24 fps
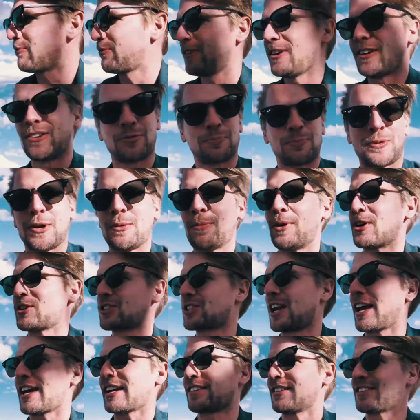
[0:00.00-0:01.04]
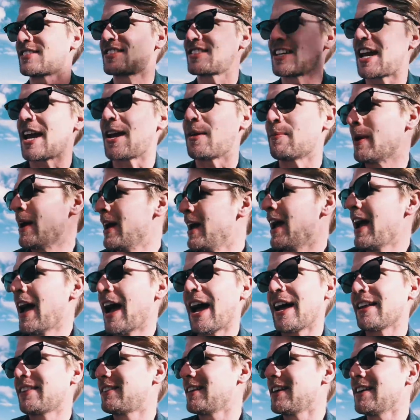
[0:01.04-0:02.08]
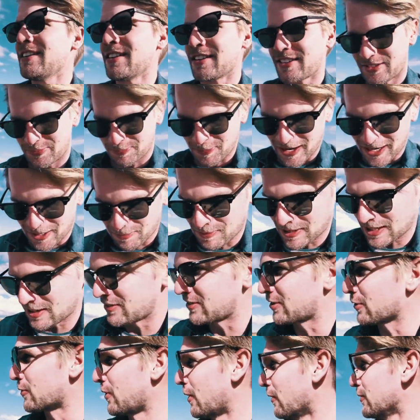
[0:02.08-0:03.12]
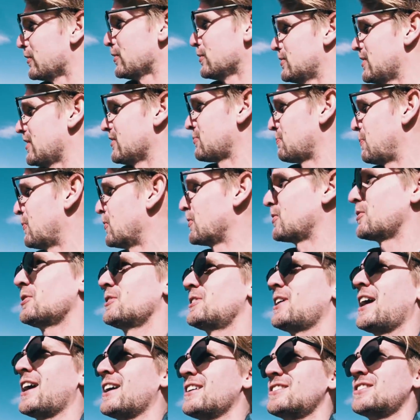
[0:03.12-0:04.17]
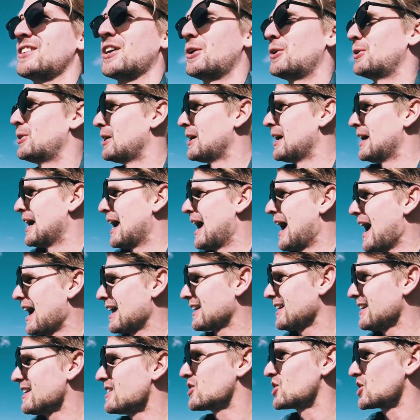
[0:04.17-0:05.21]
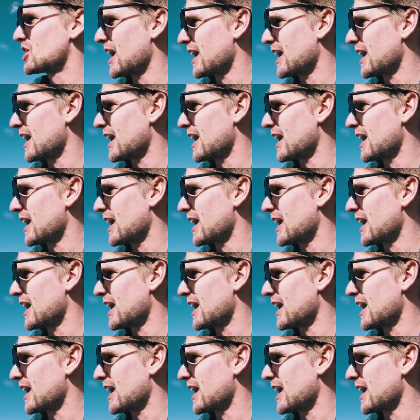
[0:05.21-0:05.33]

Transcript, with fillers: It feels pretty much like the same. I didn't expect me to review this board today, so I didn't